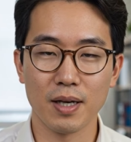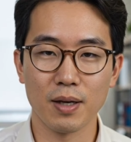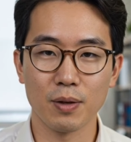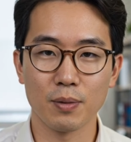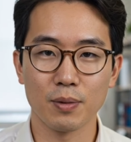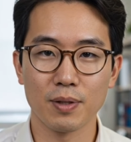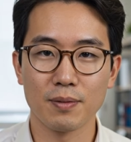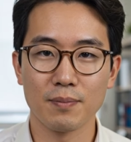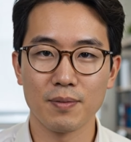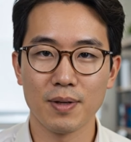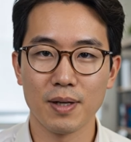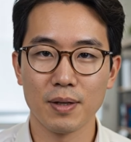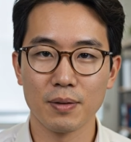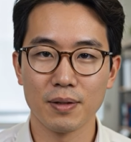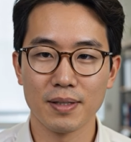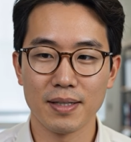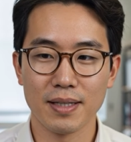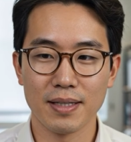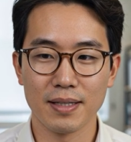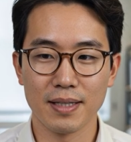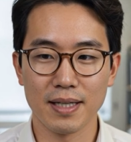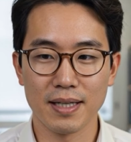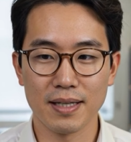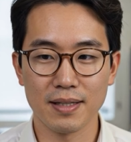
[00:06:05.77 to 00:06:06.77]
was frequently
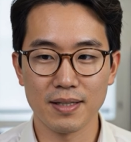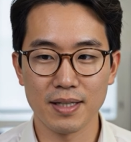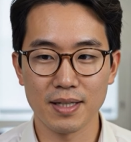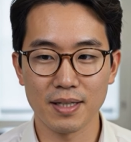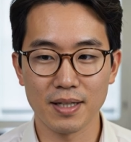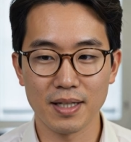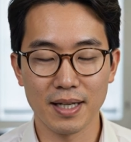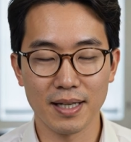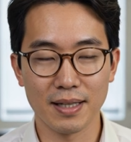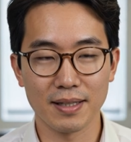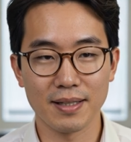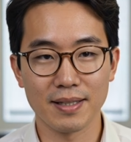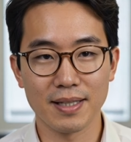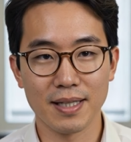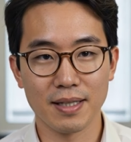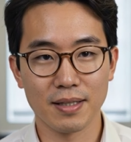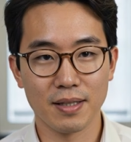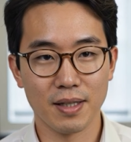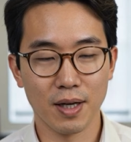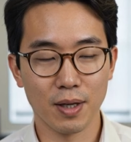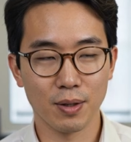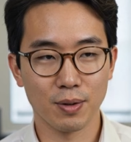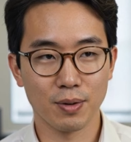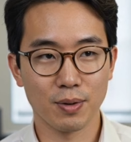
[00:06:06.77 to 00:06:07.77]
linked to genes that
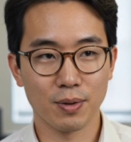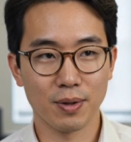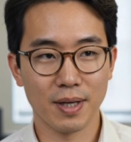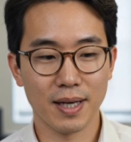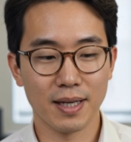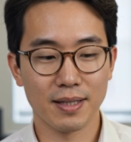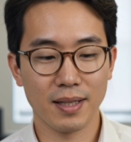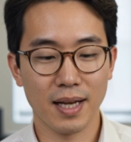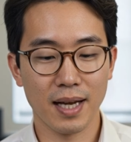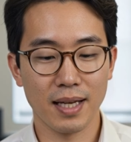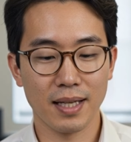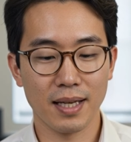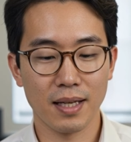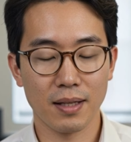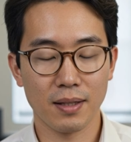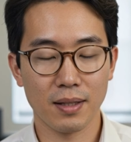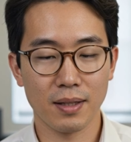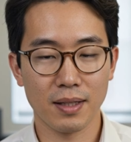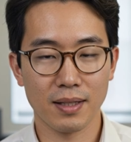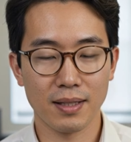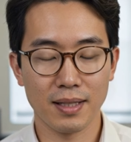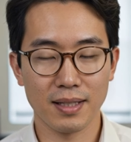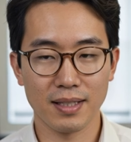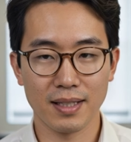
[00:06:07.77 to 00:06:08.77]
also lightened eye color
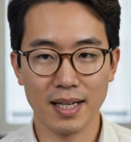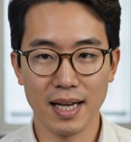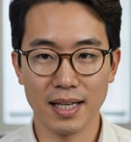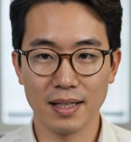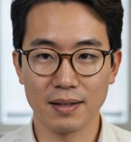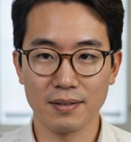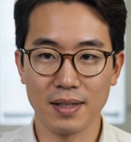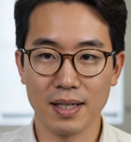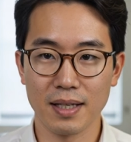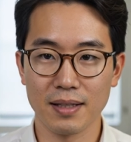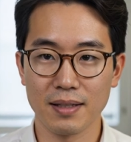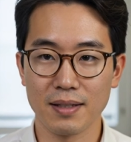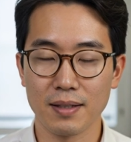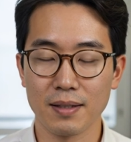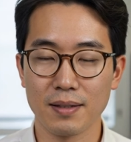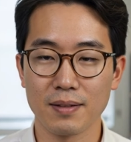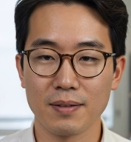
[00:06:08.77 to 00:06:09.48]
as a side effect,